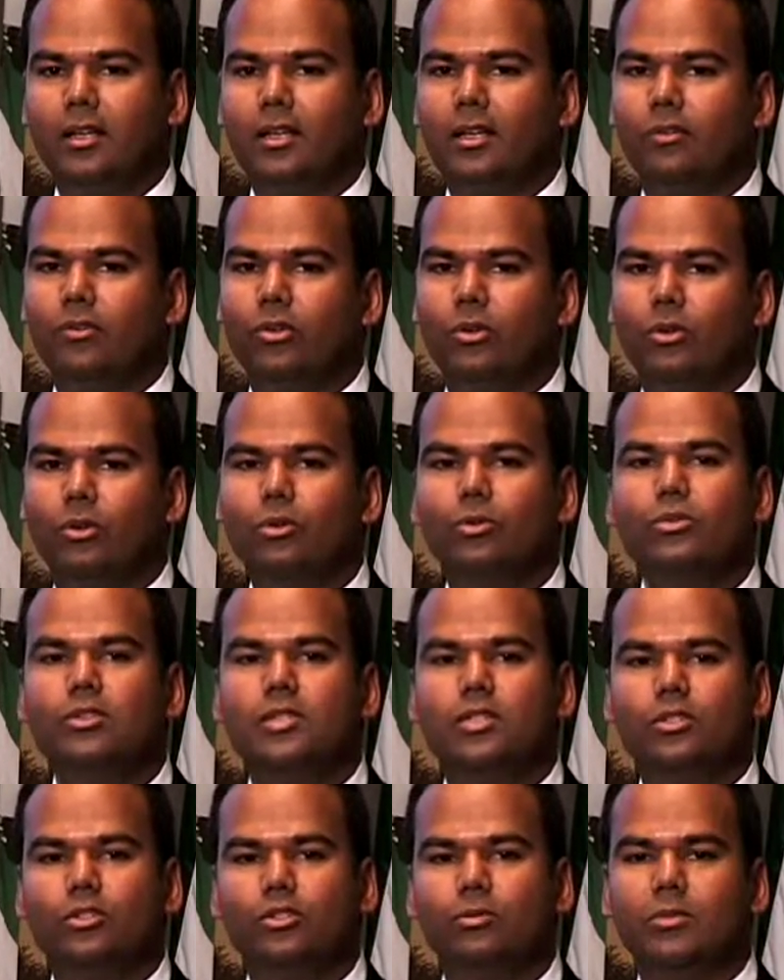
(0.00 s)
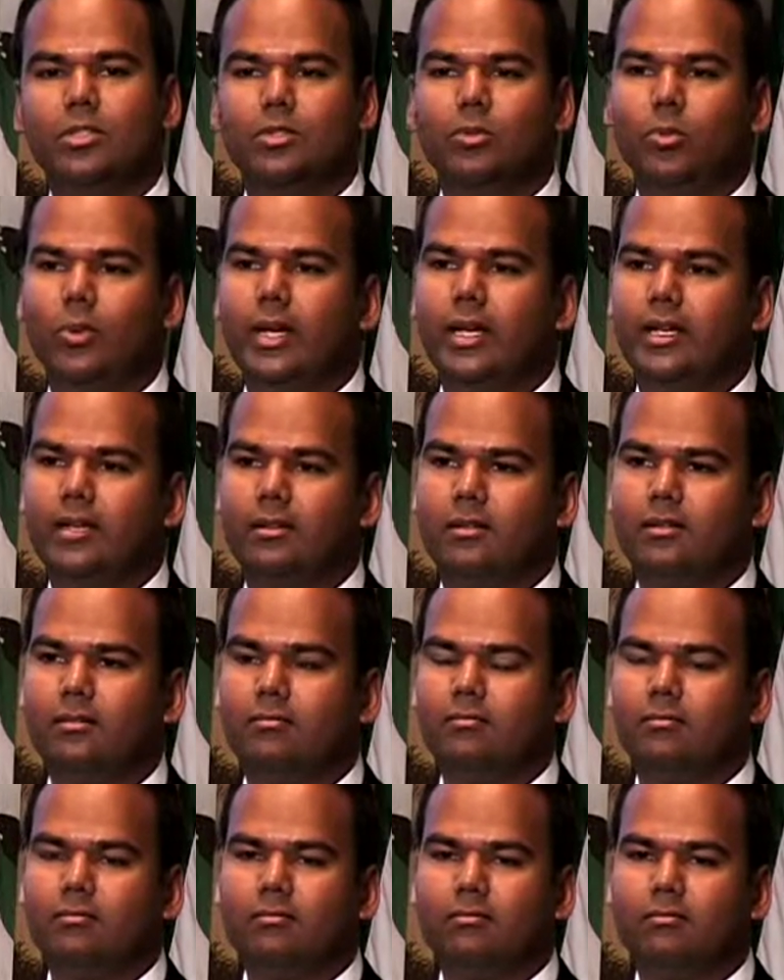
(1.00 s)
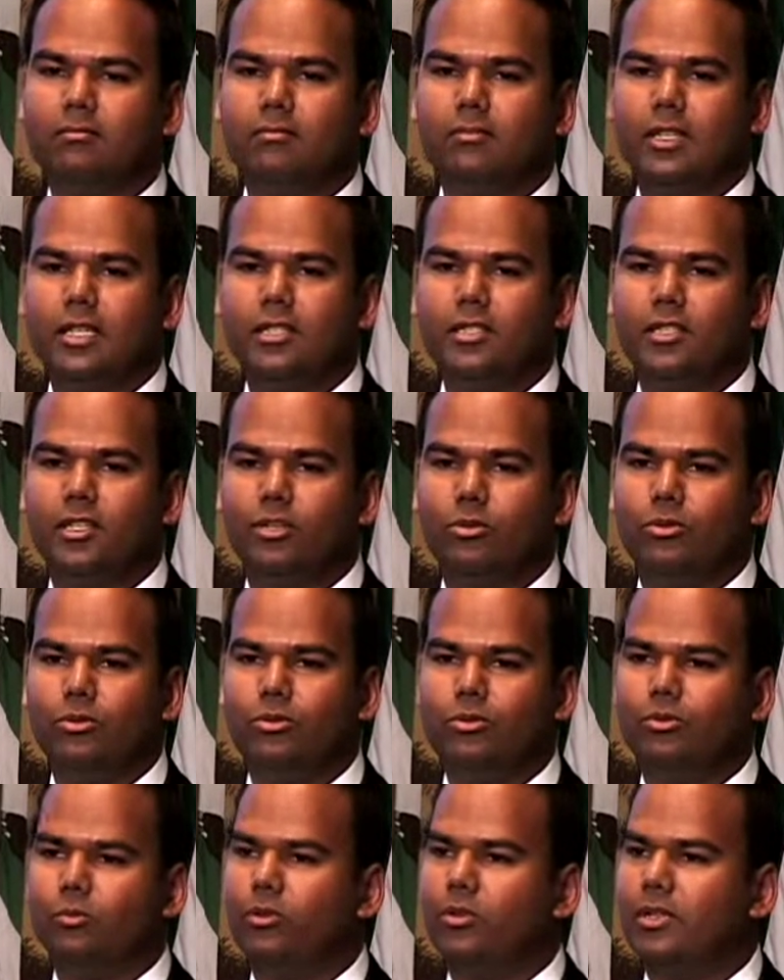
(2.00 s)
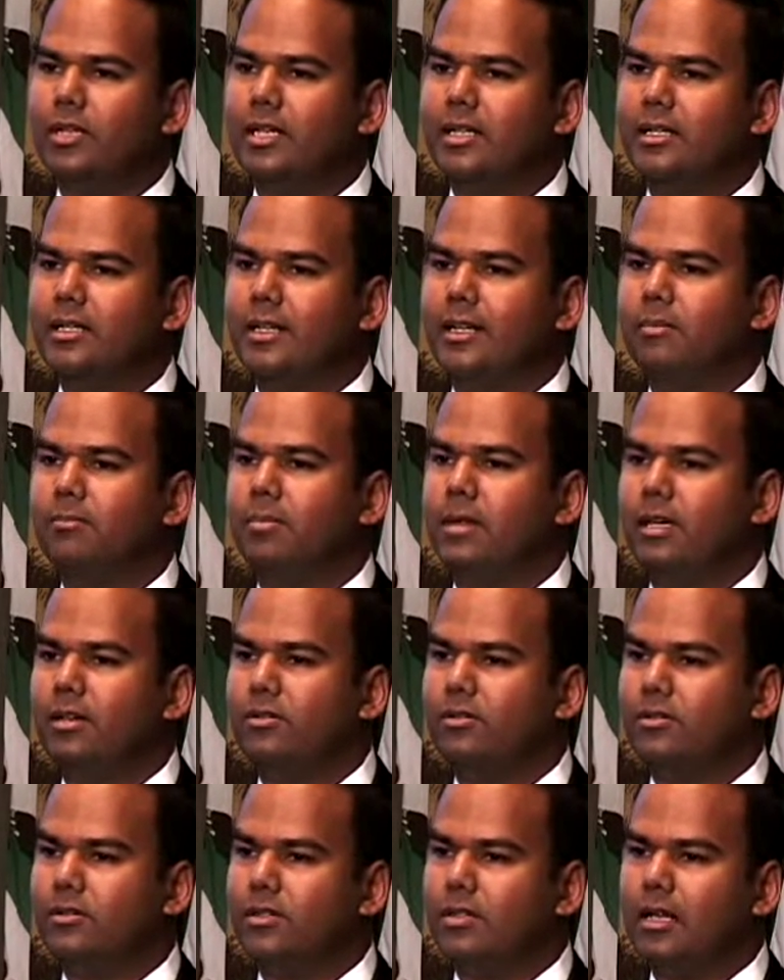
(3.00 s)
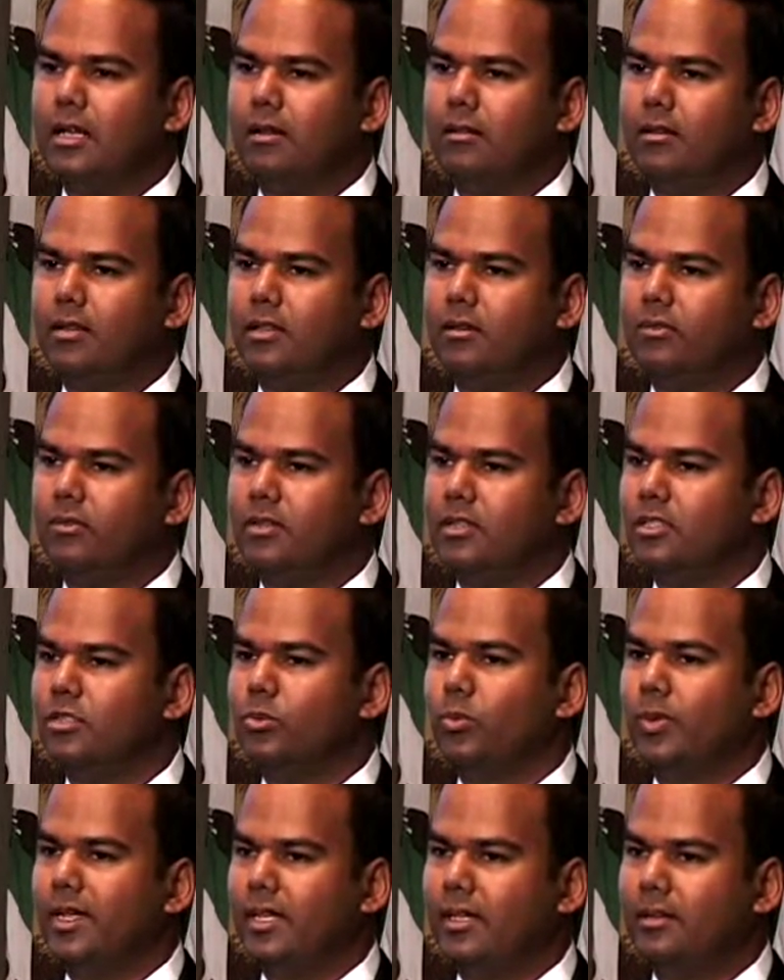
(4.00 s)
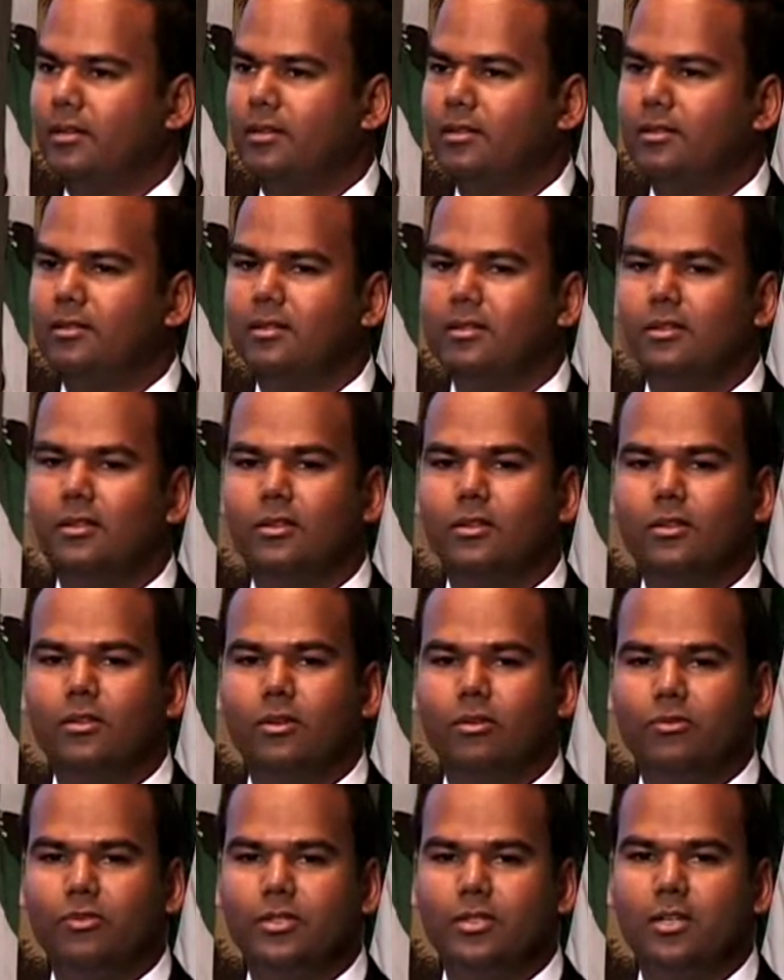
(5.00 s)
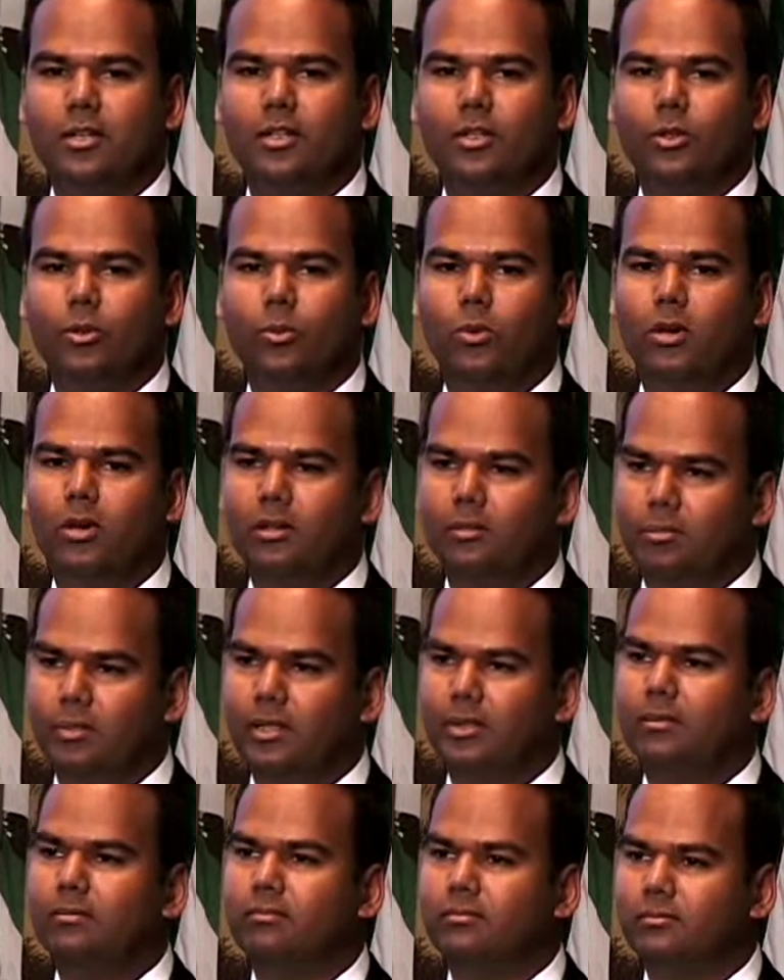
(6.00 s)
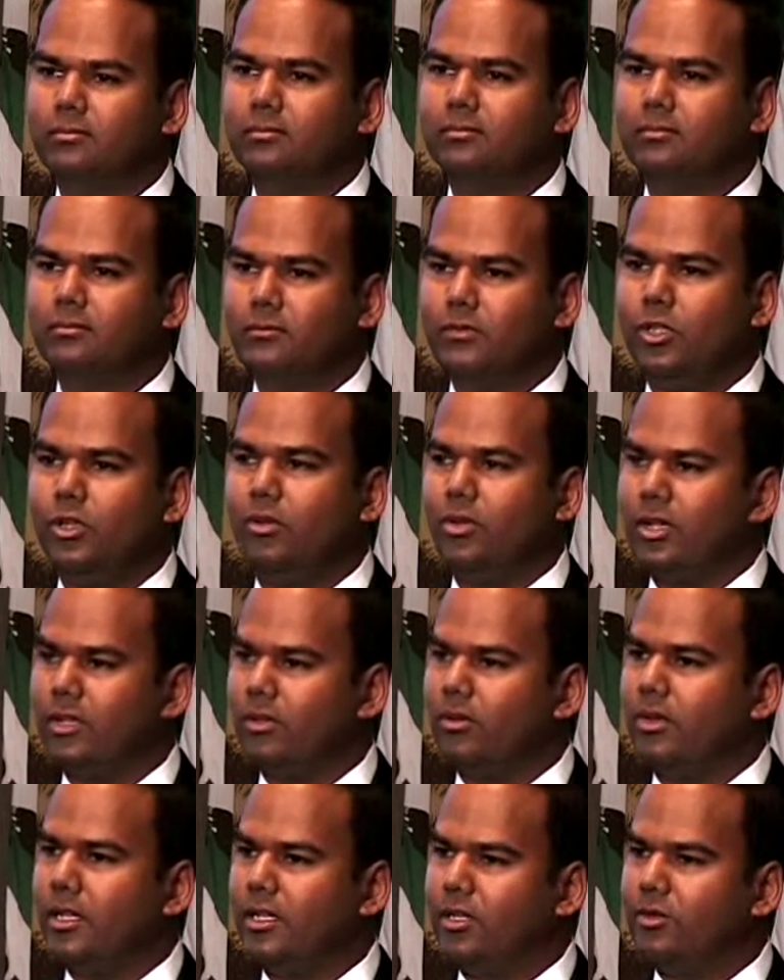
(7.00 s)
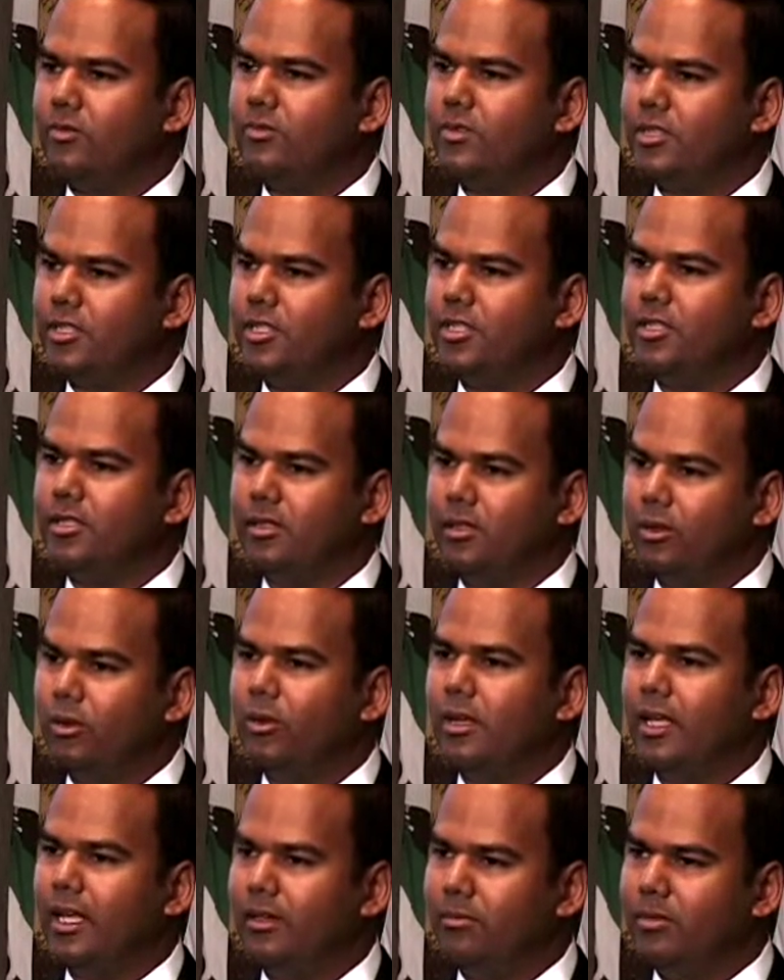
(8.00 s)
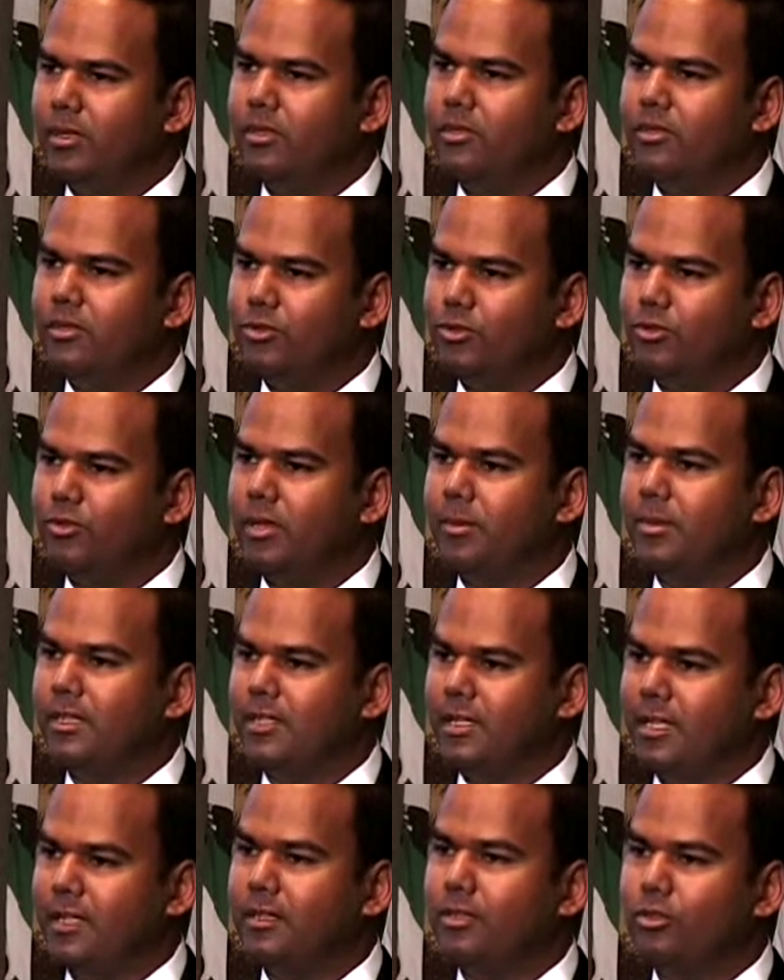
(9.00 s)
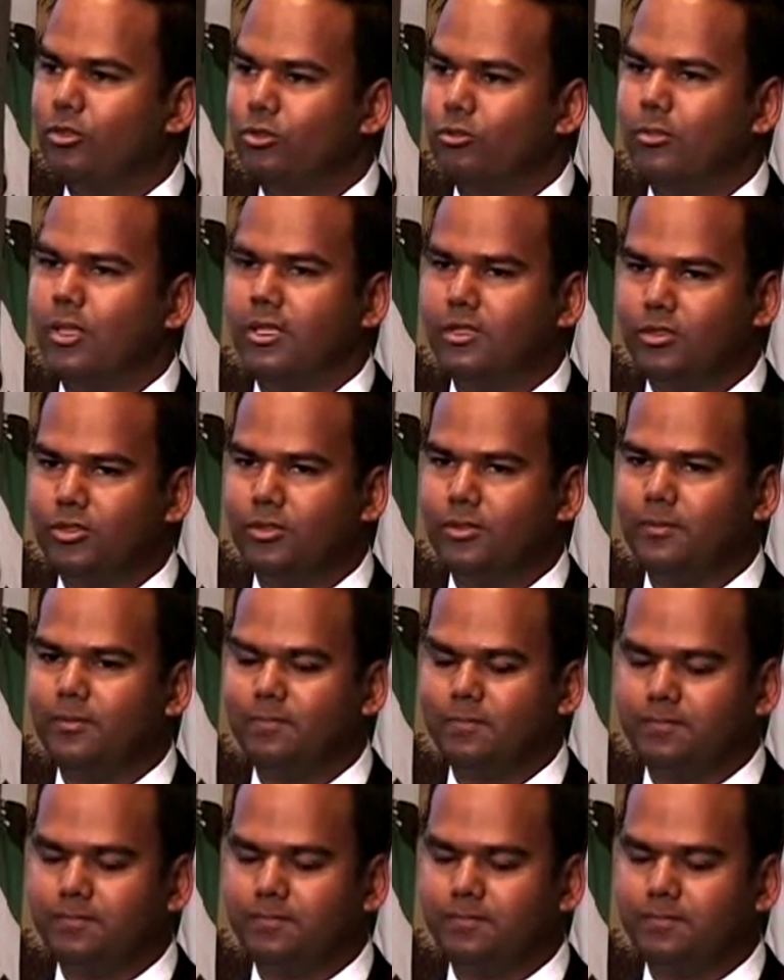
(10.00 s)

If you're losing too much weight, let's say you lose more than 10 pounds in, in the first week of starting your water pill, you need to let your physician know that because you may be taking too much.